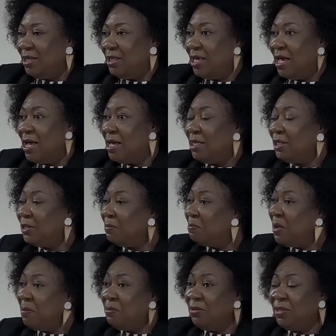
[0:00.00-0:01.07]
And some
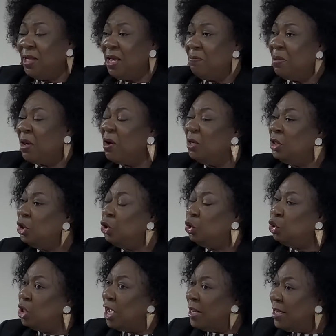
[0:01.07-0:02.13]
people think because
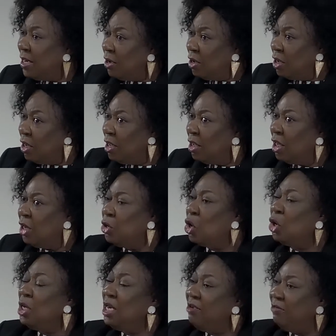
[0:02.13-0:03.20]
it's a
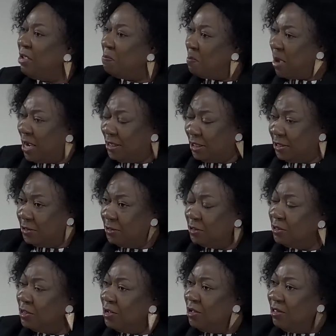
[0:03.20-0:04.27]
non-living
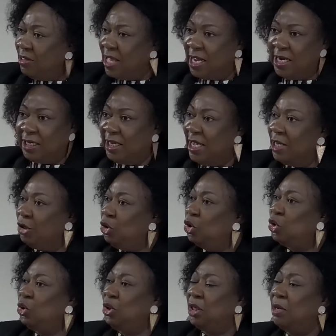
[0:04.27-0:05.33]
particle that it can
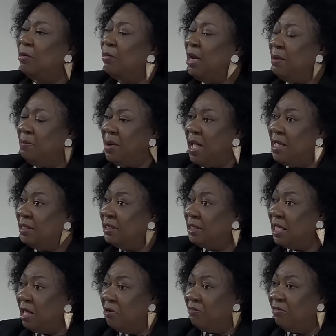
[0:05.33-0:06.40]
just generate by
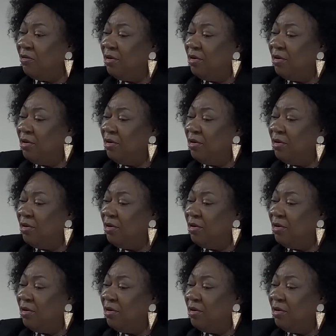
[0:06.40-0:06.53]
itself.